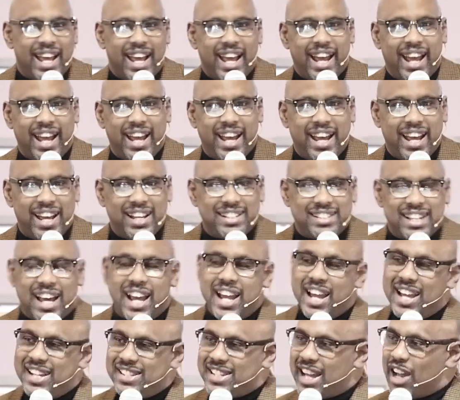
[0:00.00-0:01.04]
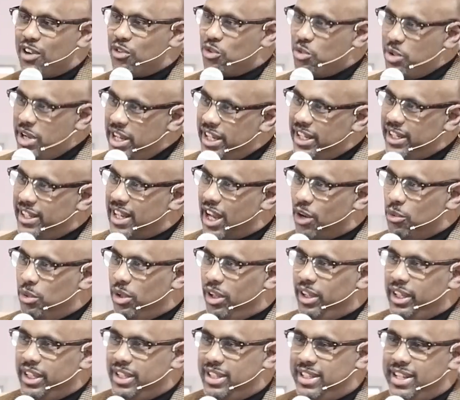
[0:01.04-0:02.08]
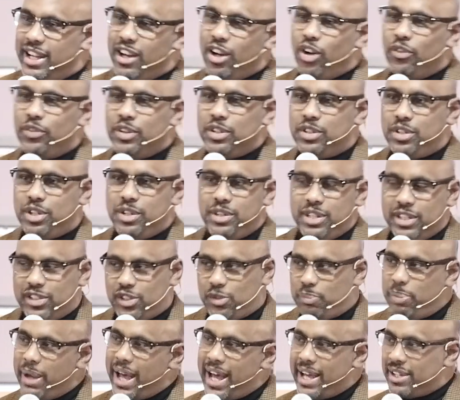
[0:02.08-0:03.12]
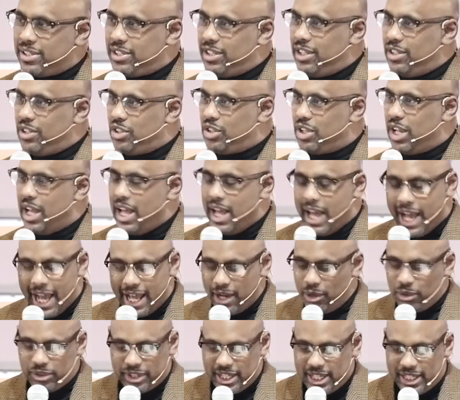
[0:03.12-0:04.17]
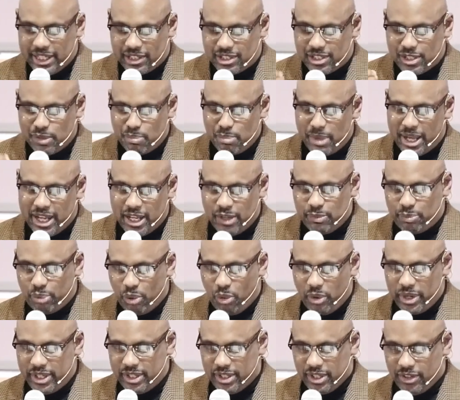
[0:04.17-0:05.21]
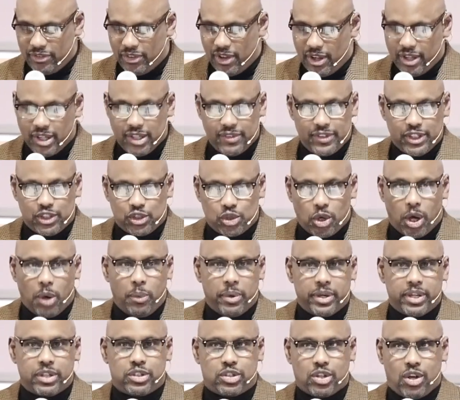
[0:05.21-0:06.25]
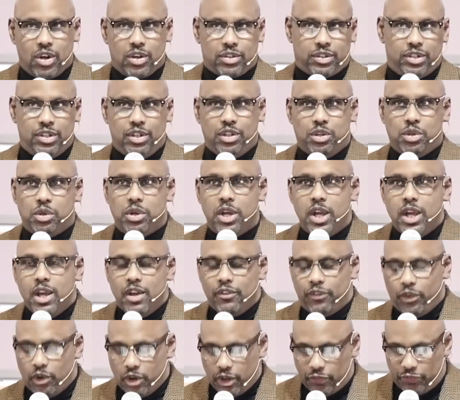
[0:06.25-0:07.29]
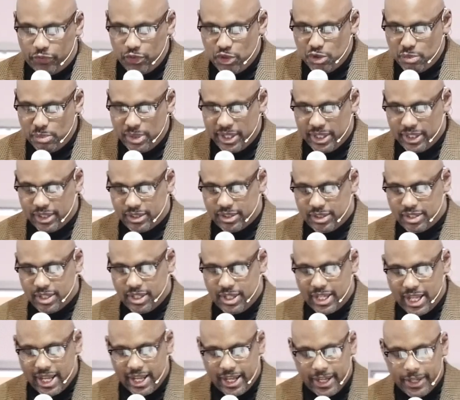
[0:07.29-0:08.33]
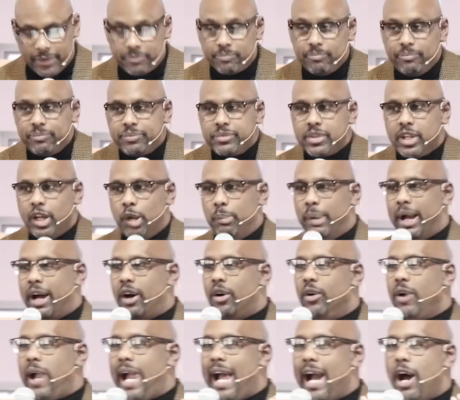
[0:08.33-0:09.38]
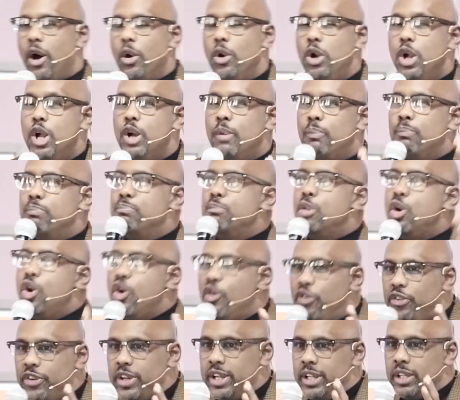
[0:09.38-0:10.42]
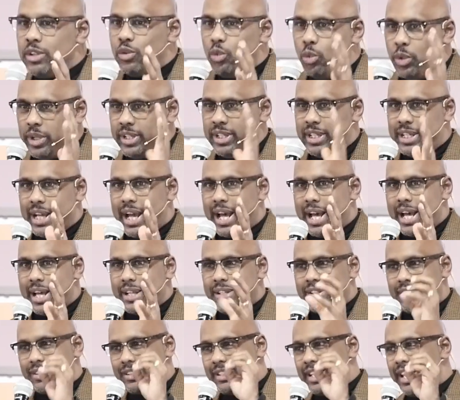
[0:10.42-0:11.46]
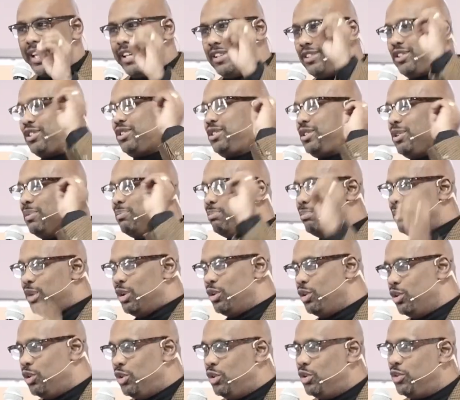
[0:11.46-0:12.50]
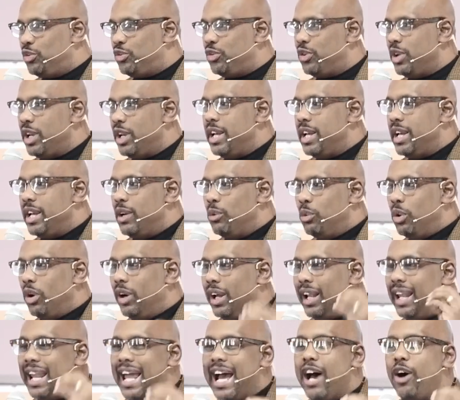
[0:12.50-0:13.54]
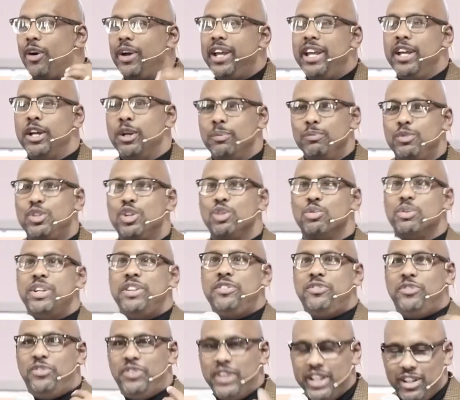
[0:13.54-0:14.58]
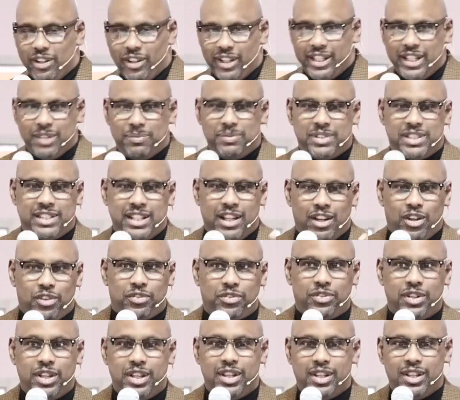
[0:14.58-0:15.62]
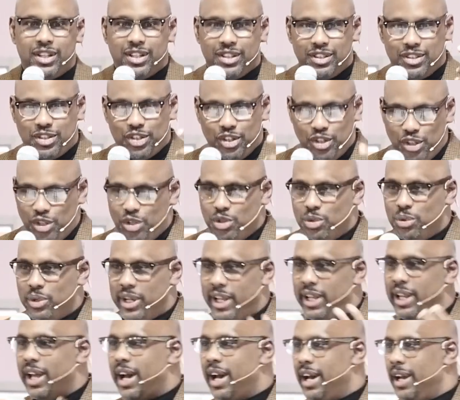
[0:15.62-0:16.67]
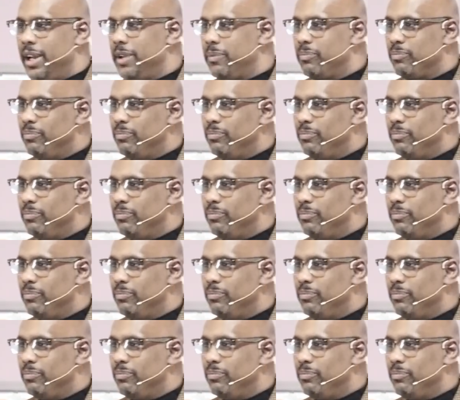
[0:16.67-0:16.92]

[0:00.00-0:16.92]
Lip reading: As I read it and I really delve into this passage, I don't think it's the main point of all of it. So I want to talk to you for a few minutes today about how moving when God says to move will allow him to reveal himself to you and I.